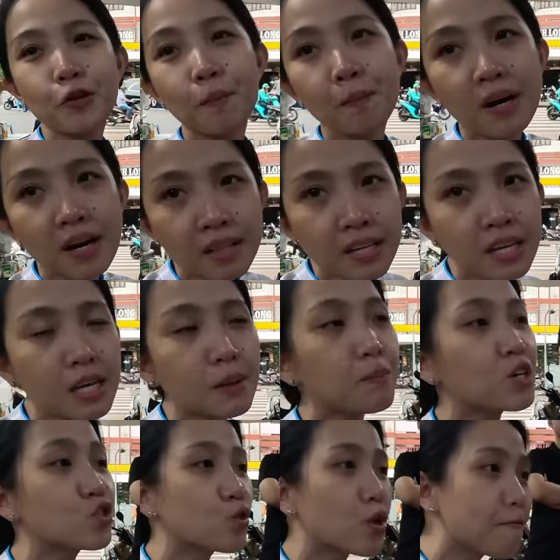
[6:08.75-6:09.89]
for your money
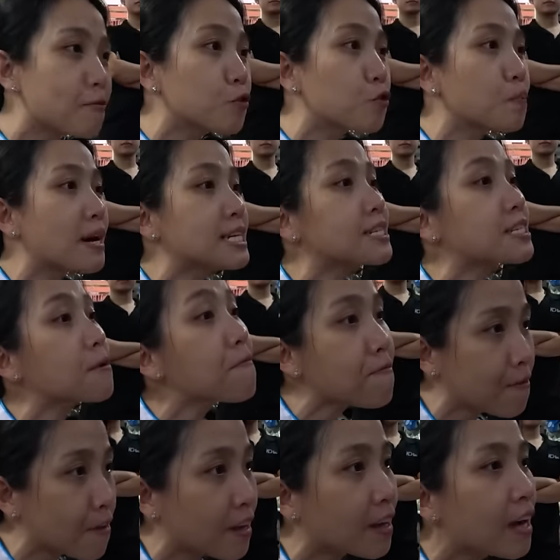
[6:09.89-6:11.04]
but persuade you to buy
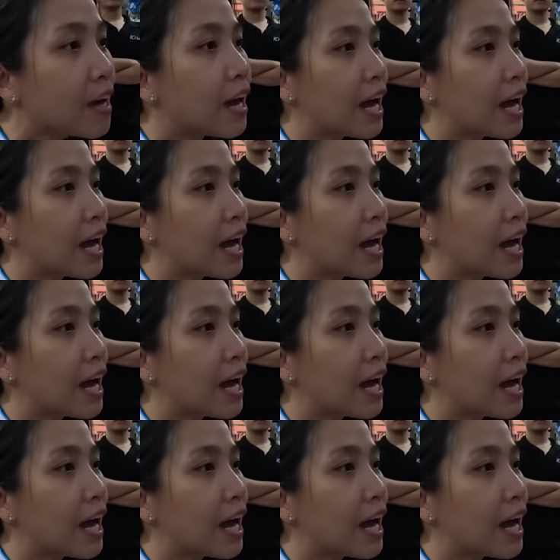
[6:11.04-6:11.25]
something,